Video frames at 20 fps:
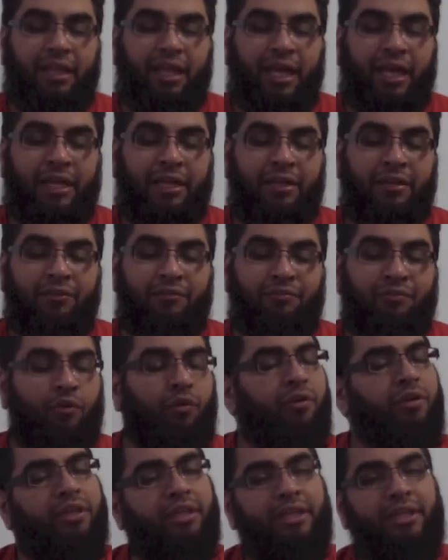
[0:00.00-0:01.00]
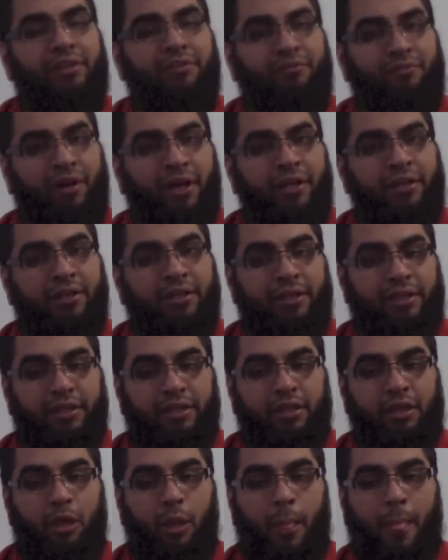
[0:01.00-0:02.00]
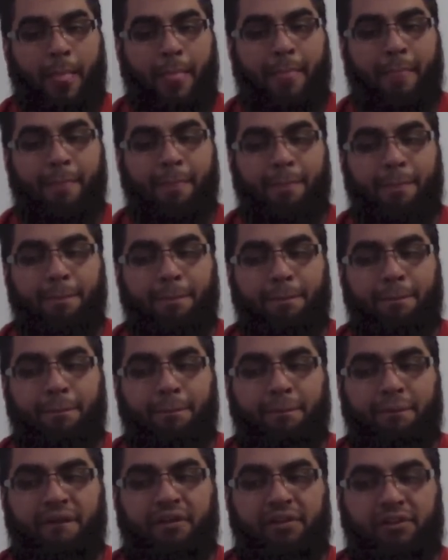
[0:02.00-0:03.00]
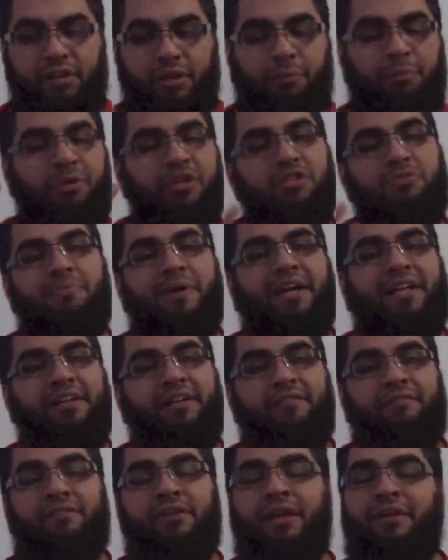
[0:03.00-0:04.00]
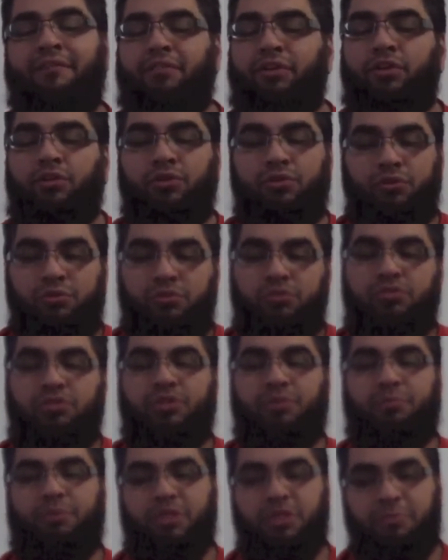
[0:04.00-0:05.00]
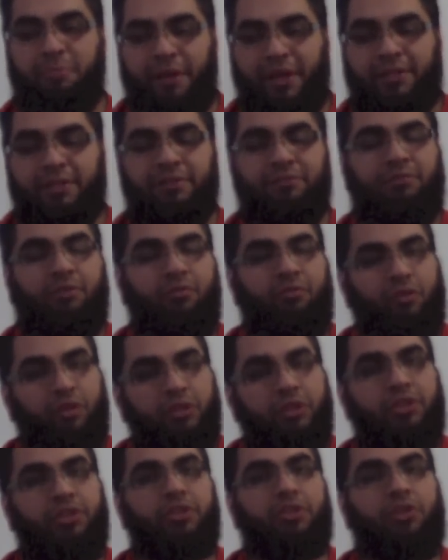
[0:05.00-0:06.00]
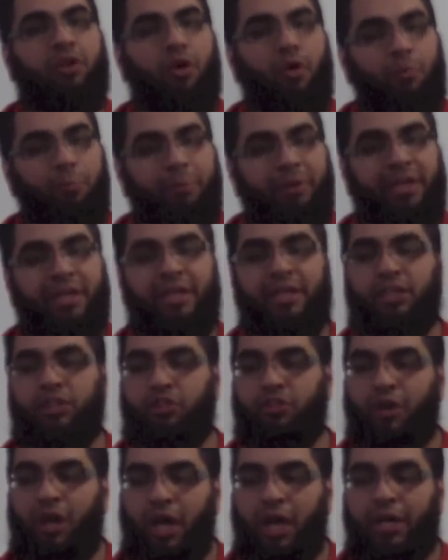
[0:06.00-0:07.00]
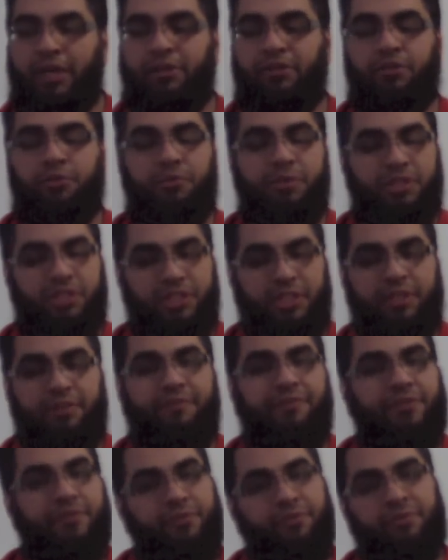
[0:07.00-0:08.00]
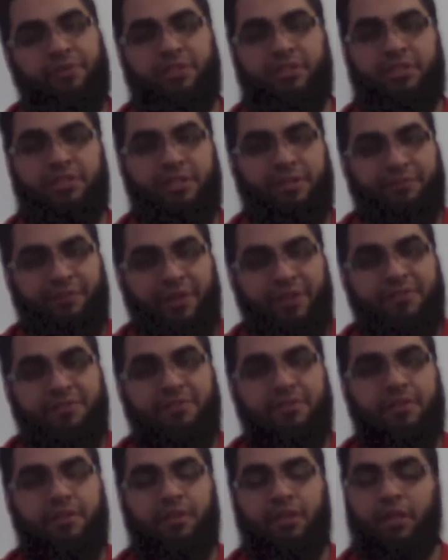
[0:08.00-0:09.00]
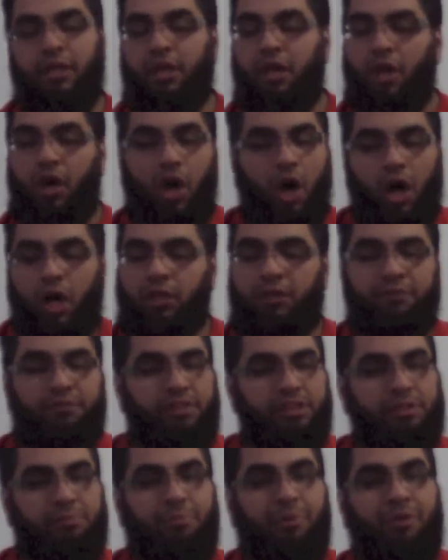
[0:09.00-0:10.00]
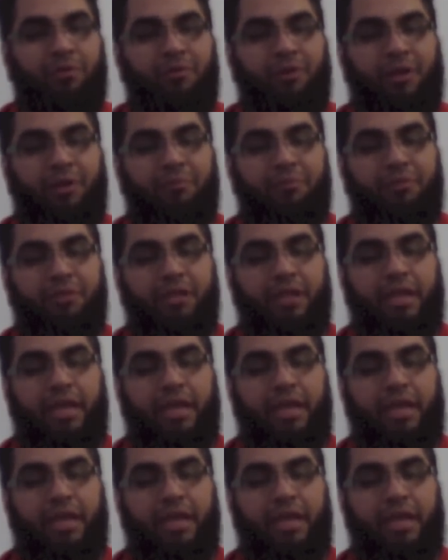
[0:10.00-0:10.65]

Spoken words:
And fourthly and finally, the perspective. Never lose the perspective of what you're hoping and trying to achieve through these events and all of these programs.